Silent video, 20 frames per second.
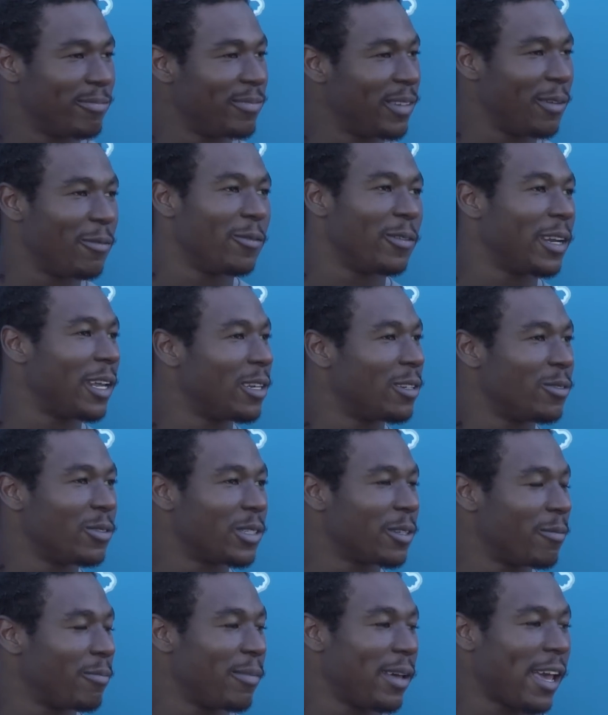Even when they do
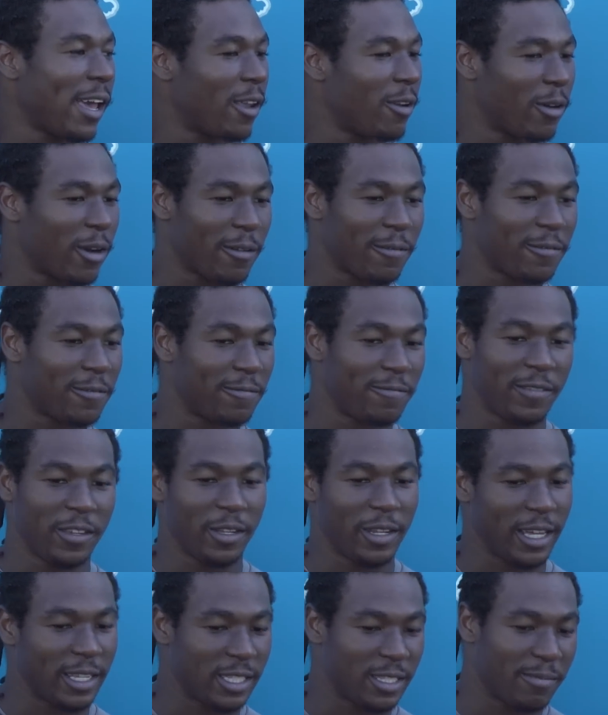something bad or I feel
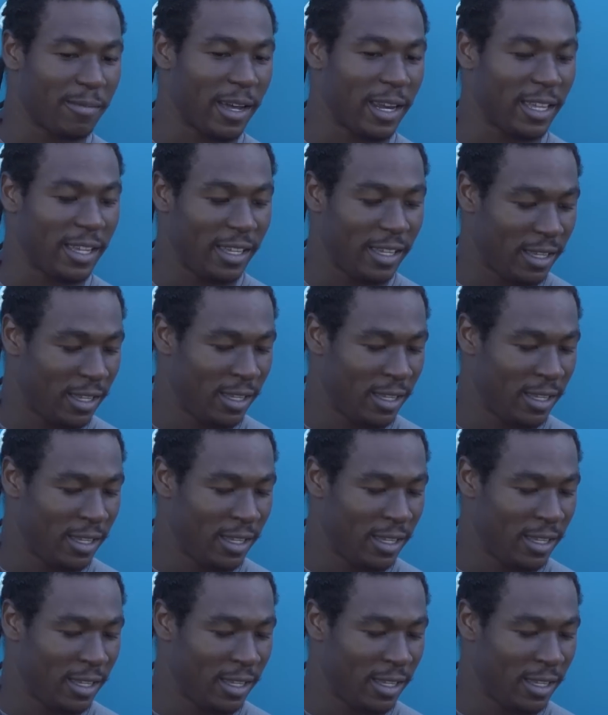like somebody